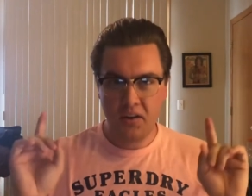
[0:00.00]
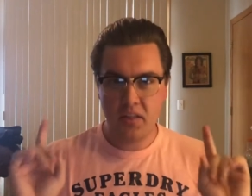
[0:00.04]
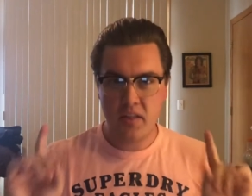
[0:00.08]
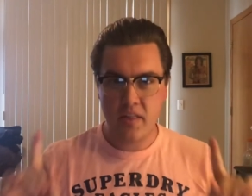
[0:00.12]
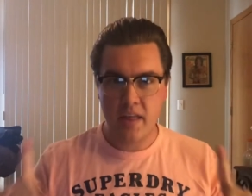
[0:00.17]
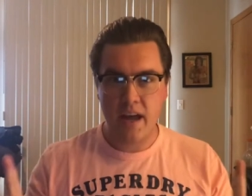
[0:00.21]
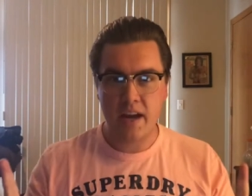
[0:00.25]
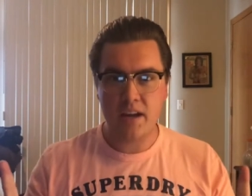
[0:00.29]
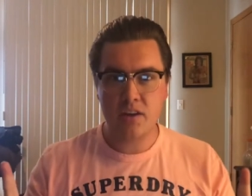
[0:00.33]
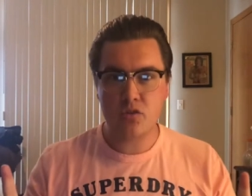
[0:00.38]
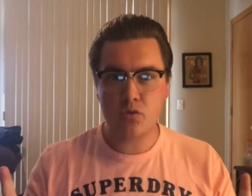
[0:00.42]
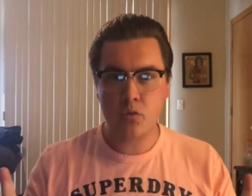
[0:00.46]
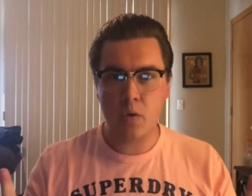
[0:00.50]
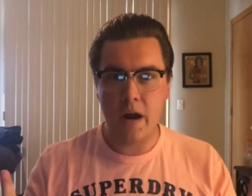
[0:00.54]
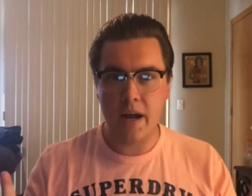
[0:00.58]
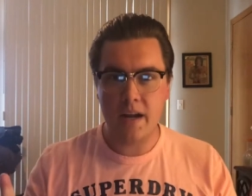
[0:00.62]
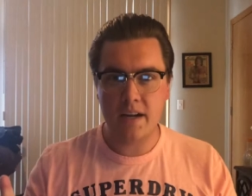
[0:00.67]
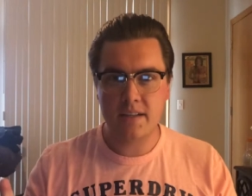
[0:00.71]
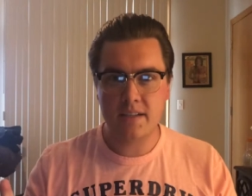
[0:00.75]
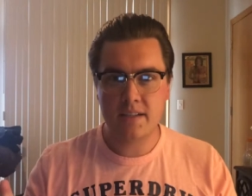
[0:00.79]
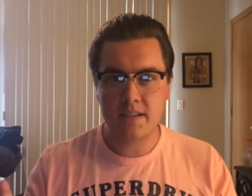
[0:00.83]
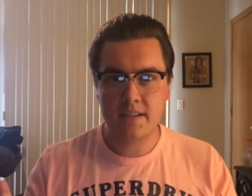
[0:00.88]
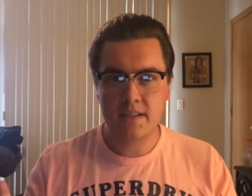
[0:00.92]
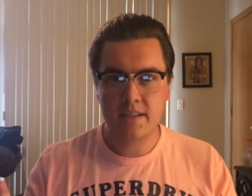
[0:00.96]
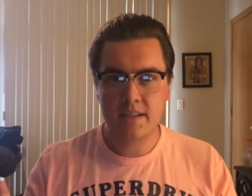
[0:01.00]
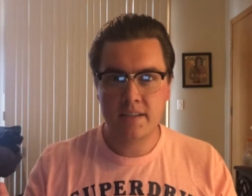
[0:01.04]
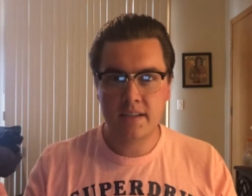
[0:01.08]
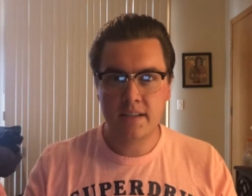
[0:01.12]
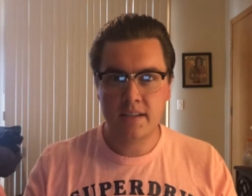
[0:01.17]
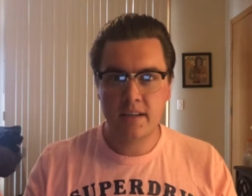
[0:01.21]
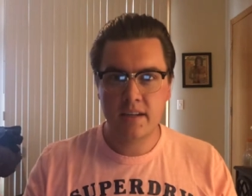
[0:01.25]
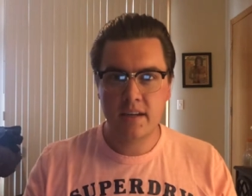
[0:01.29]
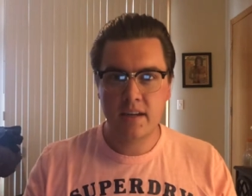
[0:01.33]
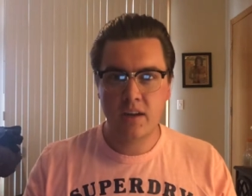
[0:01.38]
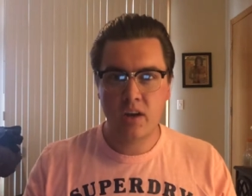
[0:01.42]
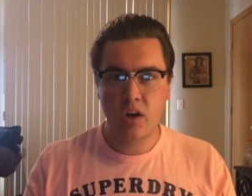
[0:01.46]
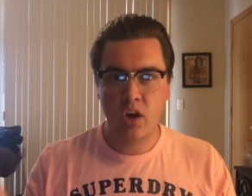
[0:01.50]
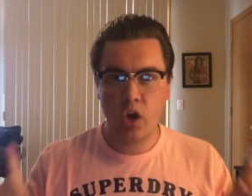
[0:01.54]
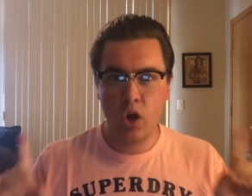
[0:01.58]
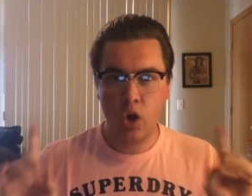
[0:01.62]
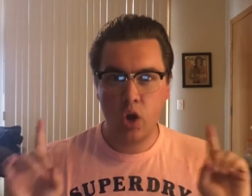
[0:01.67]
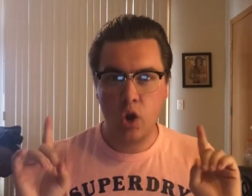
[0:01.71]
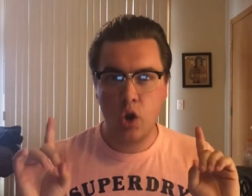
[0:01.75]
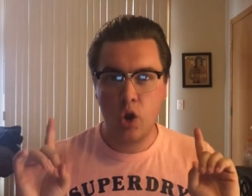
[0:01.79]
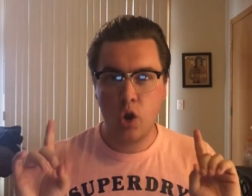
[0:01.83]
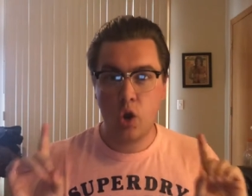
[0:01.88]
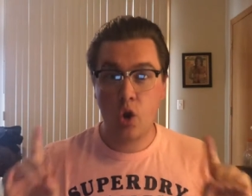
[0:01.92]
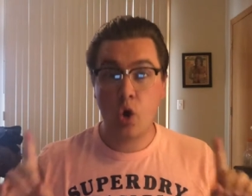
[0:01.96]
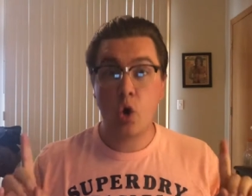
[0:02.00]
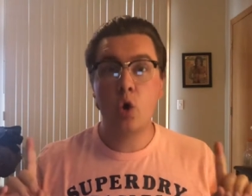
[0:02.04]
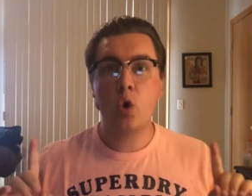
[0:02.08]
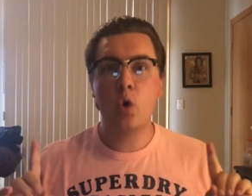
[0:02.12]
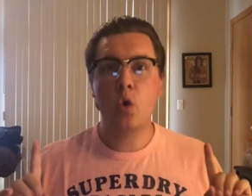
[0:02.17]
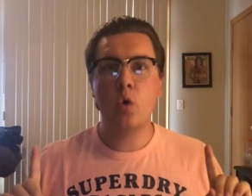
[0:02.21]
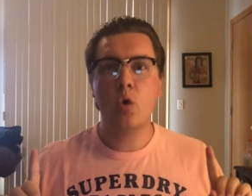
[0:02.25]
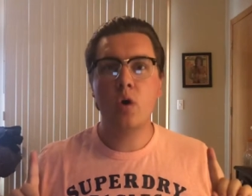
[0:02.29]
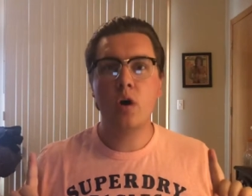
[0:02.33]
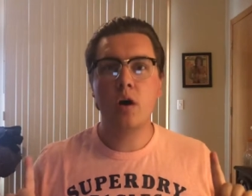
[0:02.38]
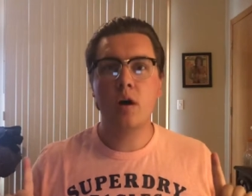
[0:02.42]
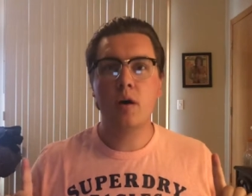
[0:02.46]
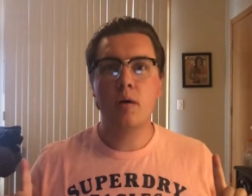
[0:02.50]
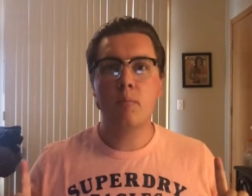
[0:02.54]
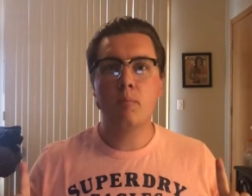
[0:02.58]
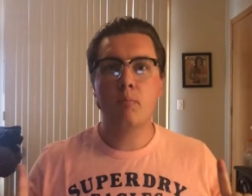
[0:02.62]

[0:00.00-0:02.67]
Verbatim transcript: That is right. No